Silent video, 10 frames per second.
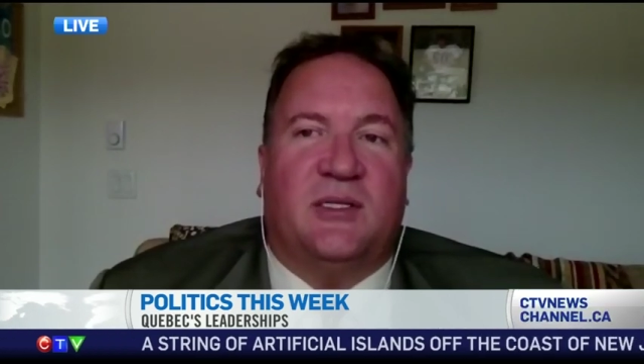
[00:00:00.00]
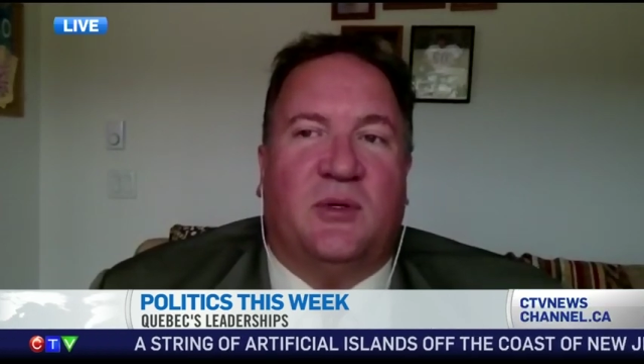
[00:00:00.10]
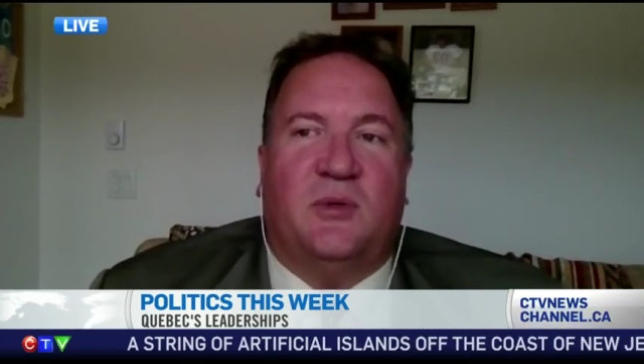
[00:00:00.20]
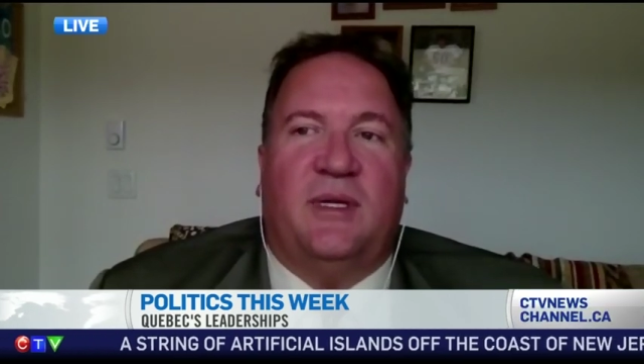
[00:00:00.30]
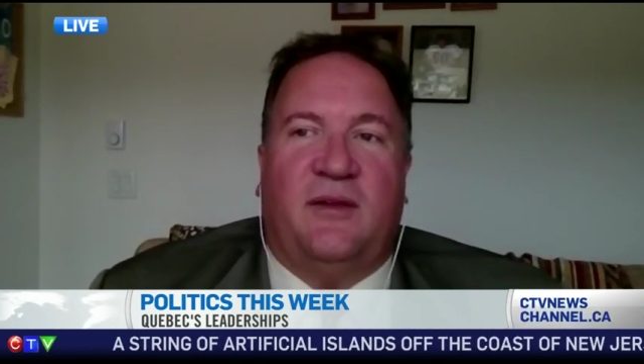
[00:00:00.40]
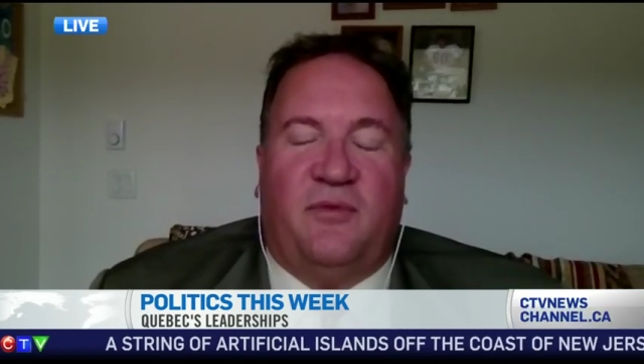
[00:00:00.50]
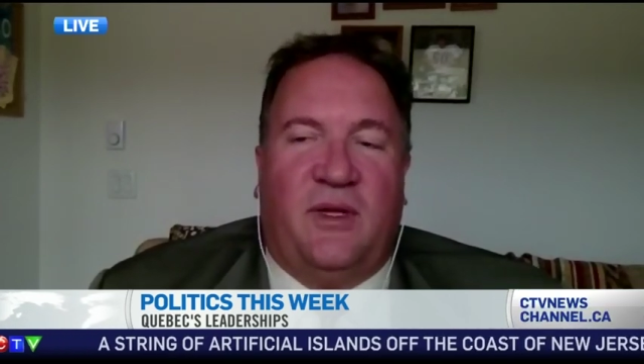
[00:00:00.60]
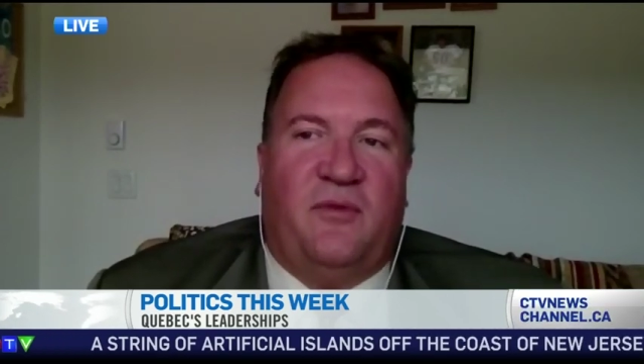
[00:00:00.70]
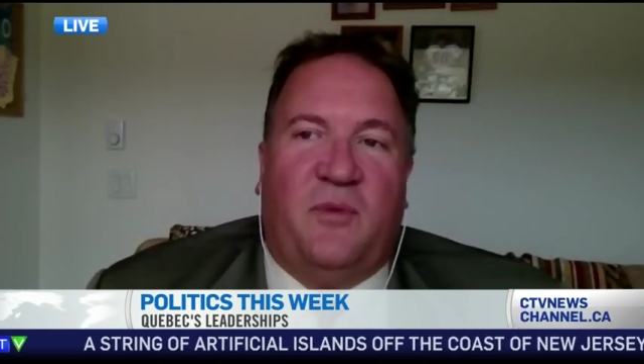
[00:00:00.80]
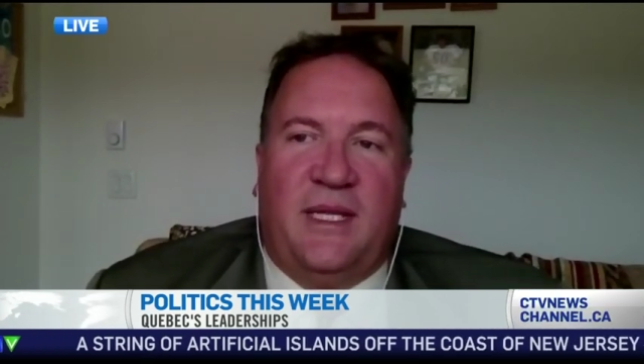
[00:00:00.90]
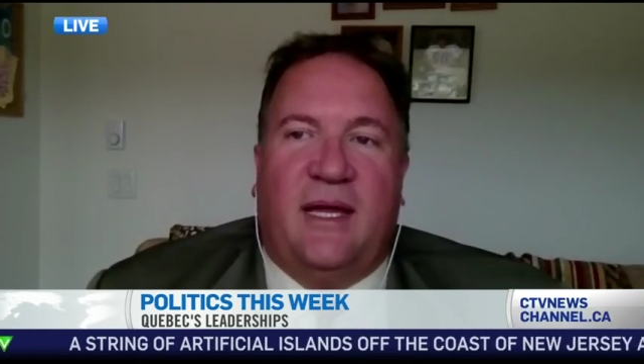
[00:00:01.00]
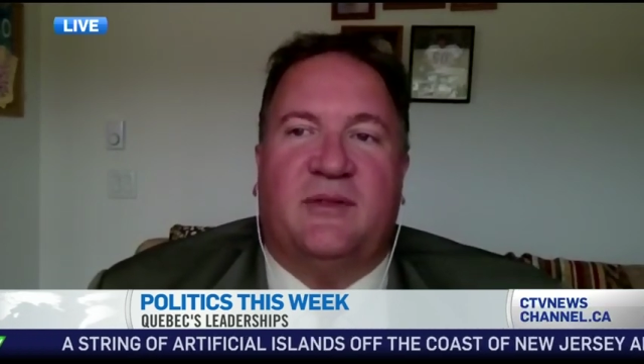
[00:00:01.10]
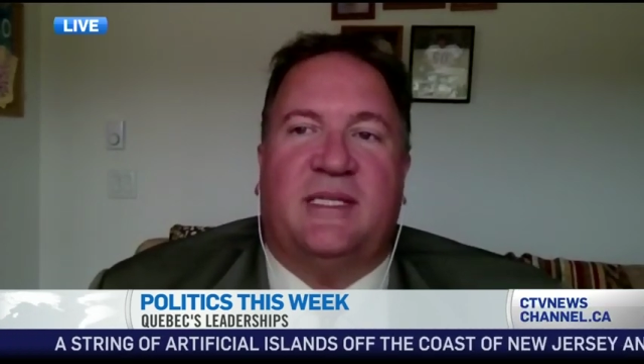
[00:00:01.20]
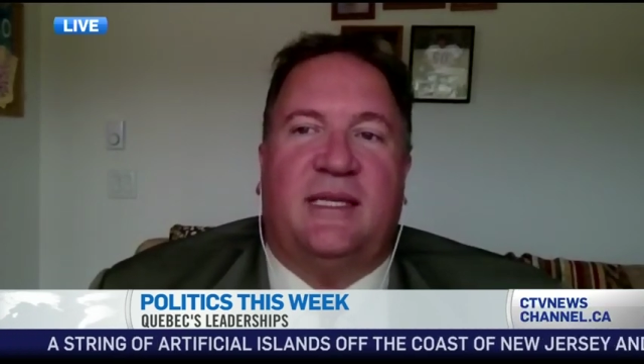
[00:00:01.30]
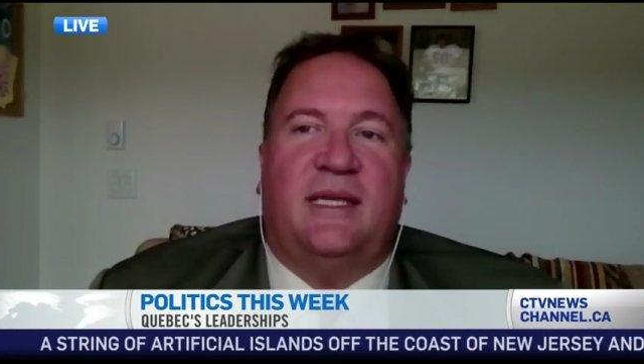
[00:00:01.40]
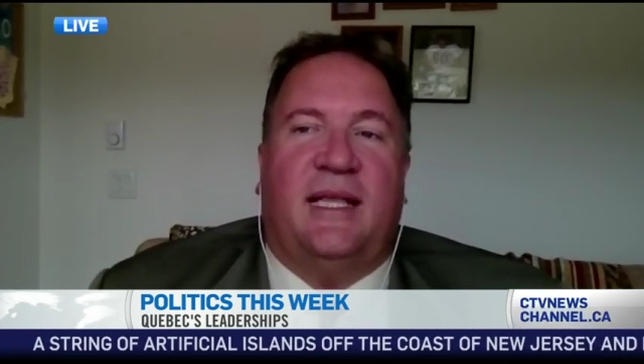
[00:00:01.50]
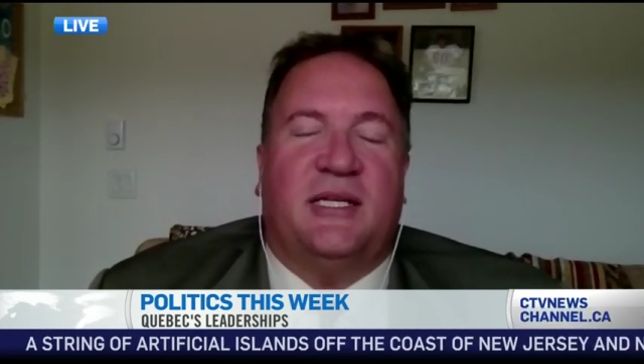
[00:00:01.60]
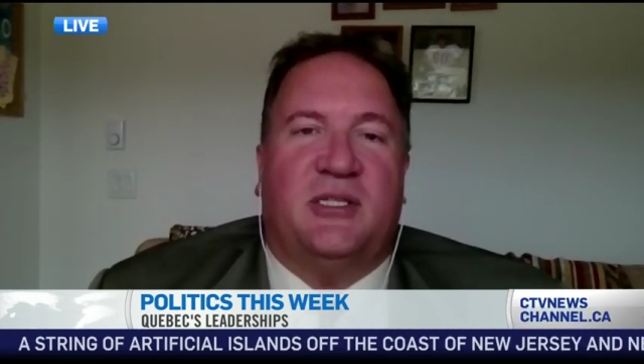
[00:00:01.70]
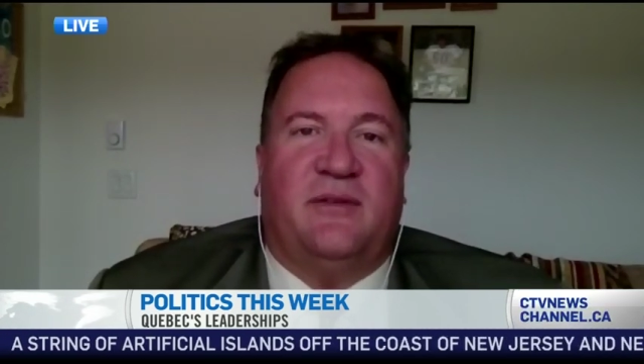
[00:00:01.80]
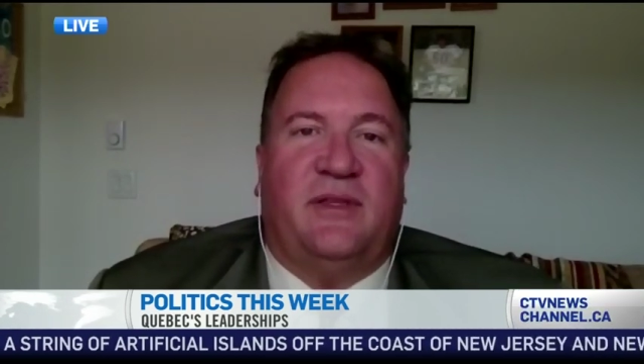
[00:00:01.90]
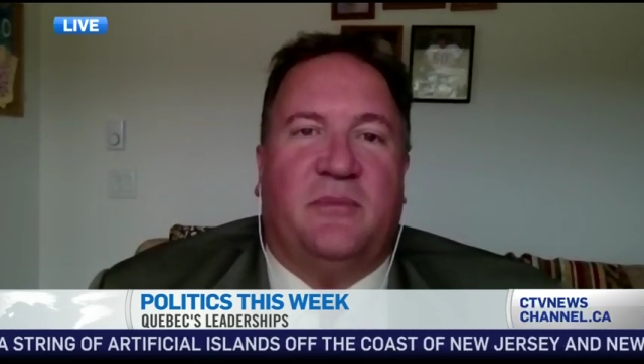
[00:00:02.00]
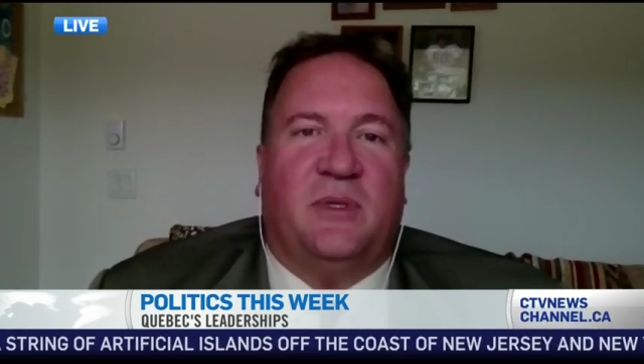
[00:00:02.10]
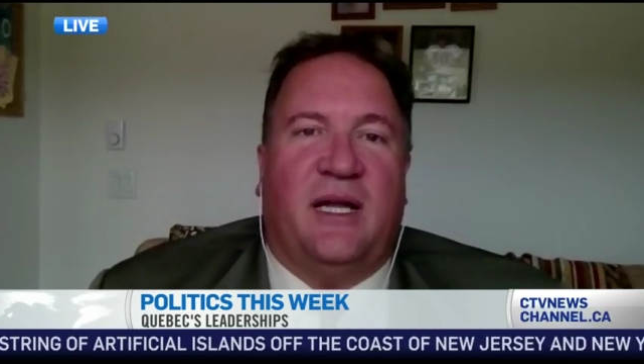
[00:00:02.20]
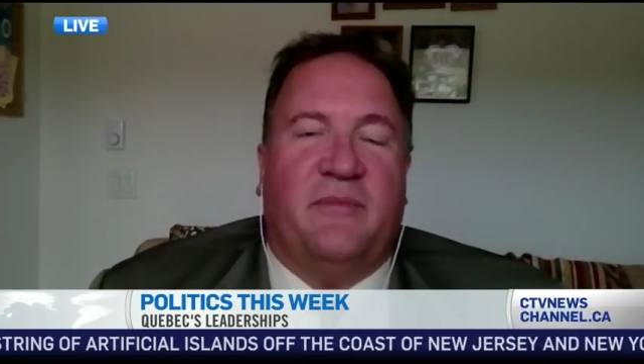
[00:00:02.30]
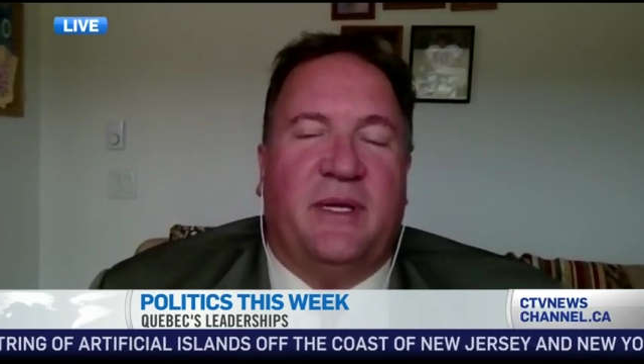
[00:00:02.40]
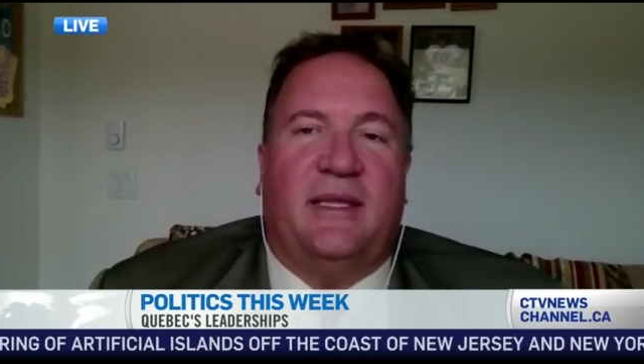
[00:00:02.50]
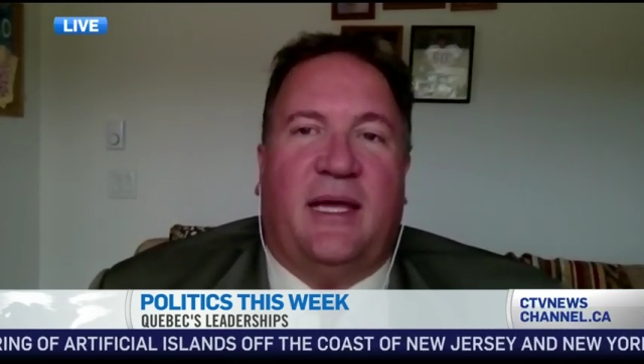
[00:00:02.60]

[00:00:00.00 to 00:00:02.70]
So if if we now see the election of a liberal government,